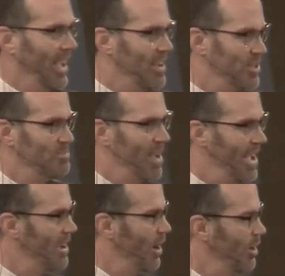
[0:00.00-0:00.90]
aged
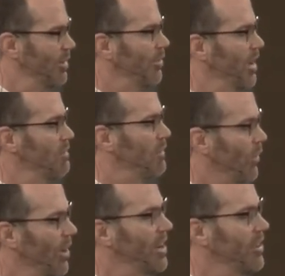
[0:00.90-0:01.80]
man all of a sudden
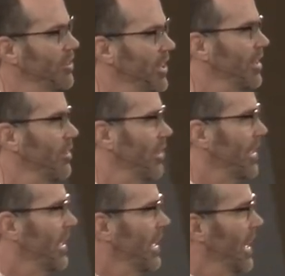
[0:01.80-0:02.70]
400 years, and,